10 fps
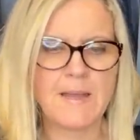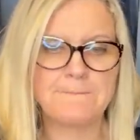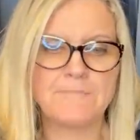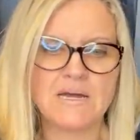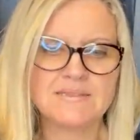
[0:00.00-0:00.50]

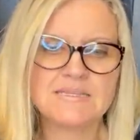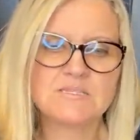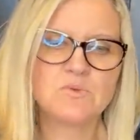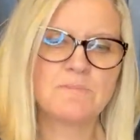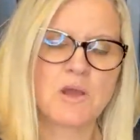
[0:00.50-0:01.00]
Bought
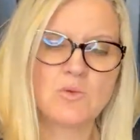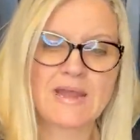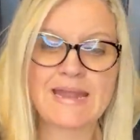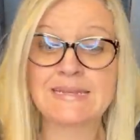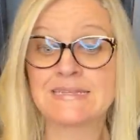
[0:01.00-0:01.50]
this remote
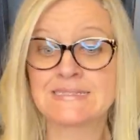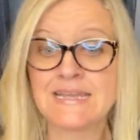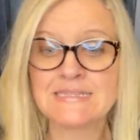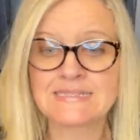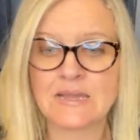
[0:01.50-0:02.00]
at an
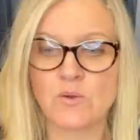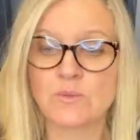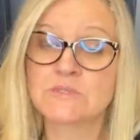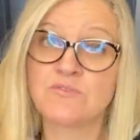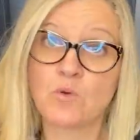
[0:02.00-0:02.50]
estate sale.
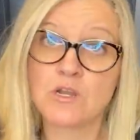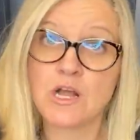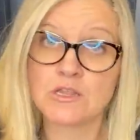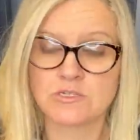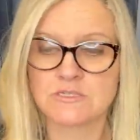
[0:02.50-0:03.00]
It was four
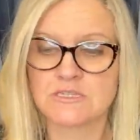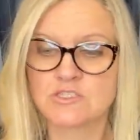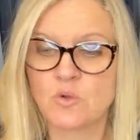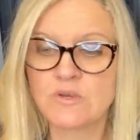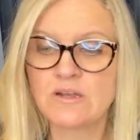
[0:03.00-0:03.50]
dollars.
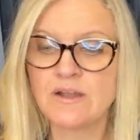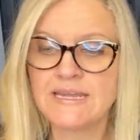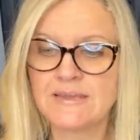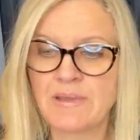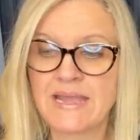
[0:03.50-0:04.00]
Sold it on
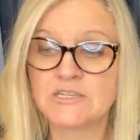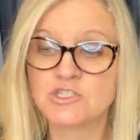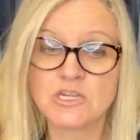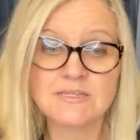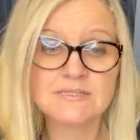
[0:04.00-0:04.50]
eBay in
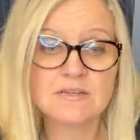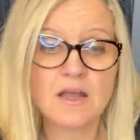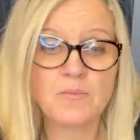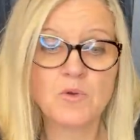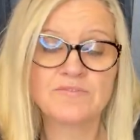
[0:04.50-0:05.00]
just a
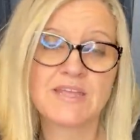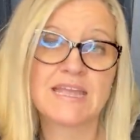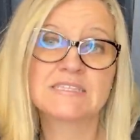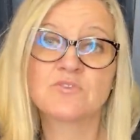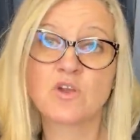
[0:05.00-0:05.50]
couple of
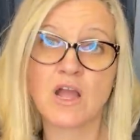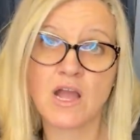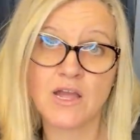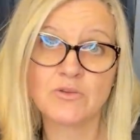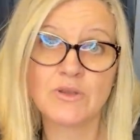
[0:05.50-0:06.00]
days for one
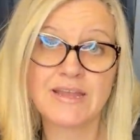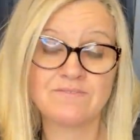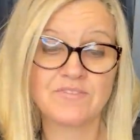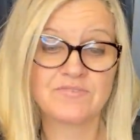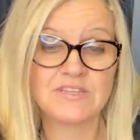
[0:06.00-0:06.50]
hundred
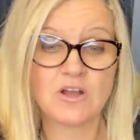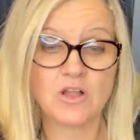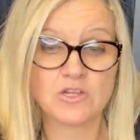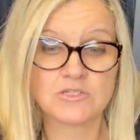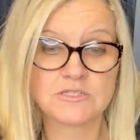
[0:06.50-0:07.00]
fifty
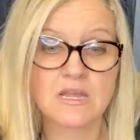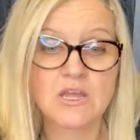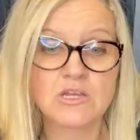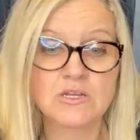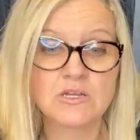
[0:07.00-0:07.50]
dollars.
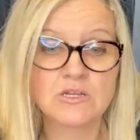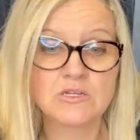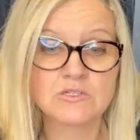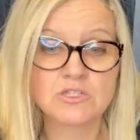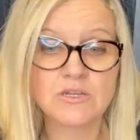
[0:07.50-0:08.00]

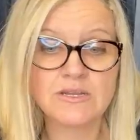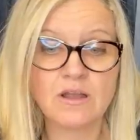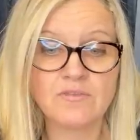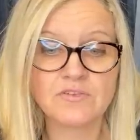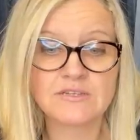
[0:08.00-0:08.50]
Took an
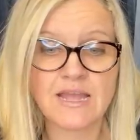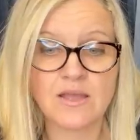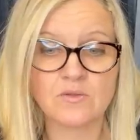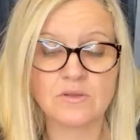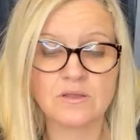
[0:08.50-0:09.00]
offer
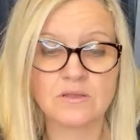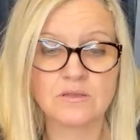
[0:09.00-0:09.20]
down